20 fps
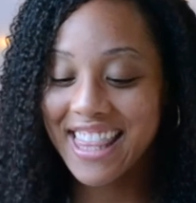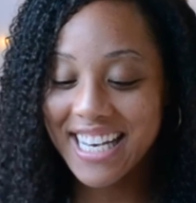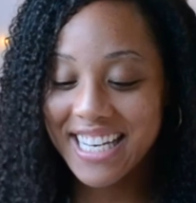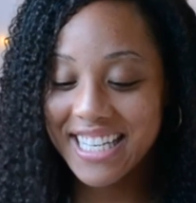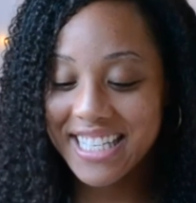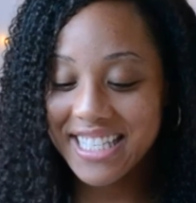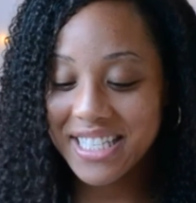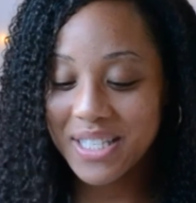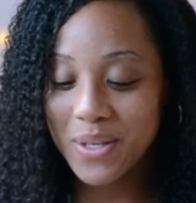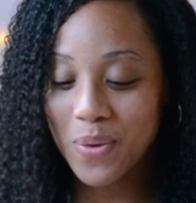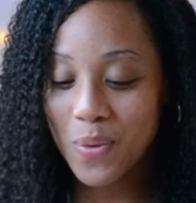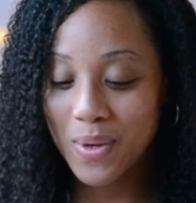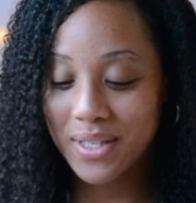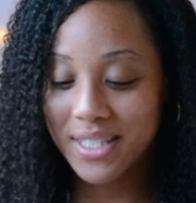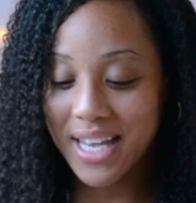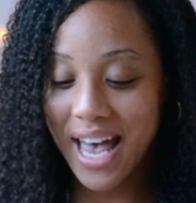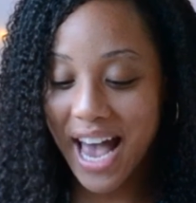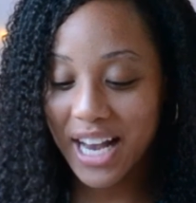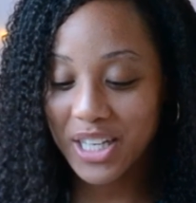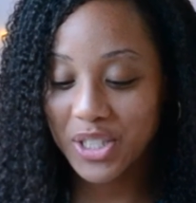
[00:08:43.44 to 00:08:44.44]
this
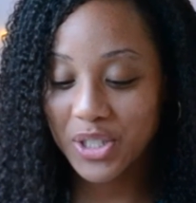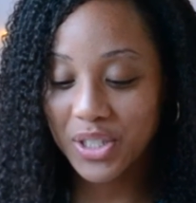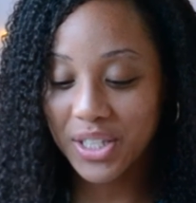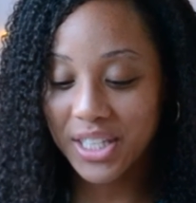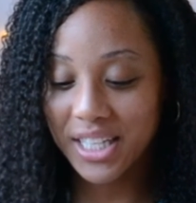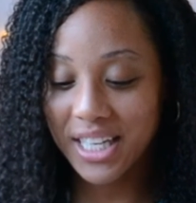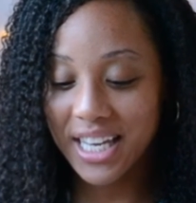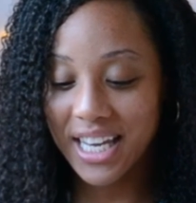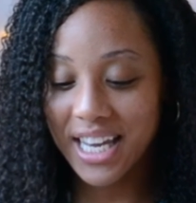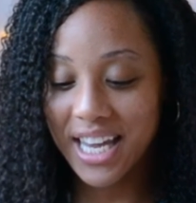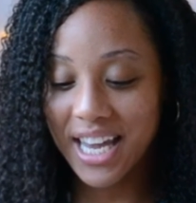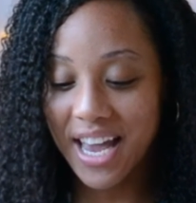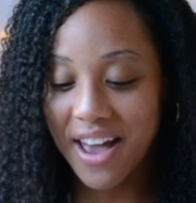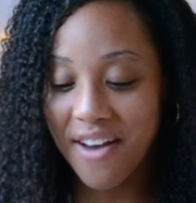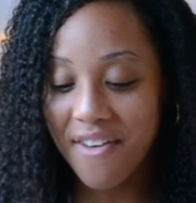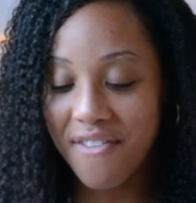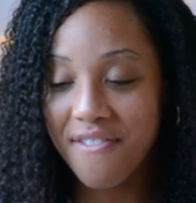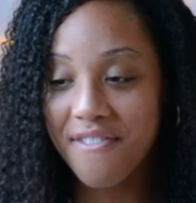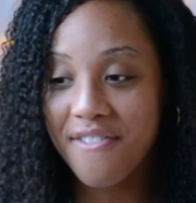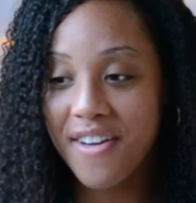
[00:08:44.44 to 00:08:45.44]
was actually
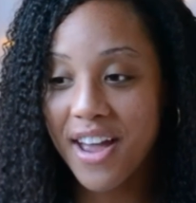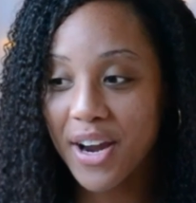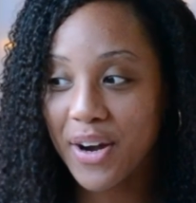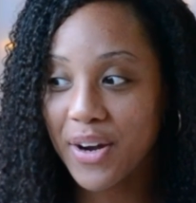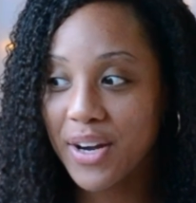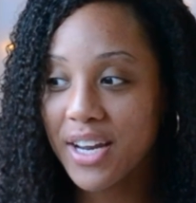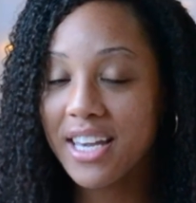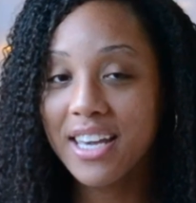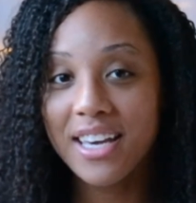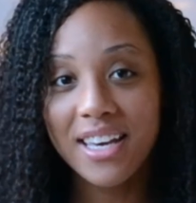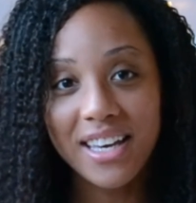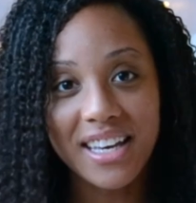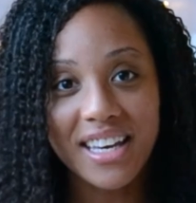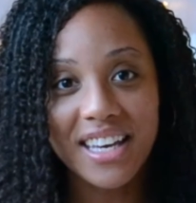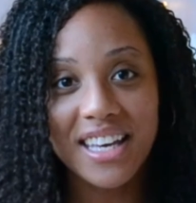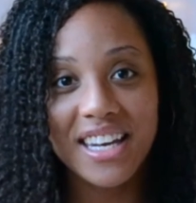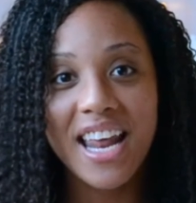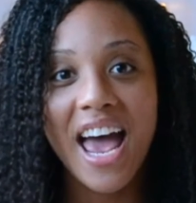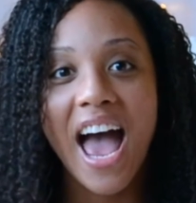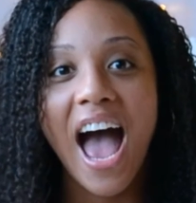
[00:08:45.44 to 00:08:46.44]
very
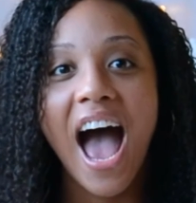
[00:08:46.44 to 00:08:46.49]
good.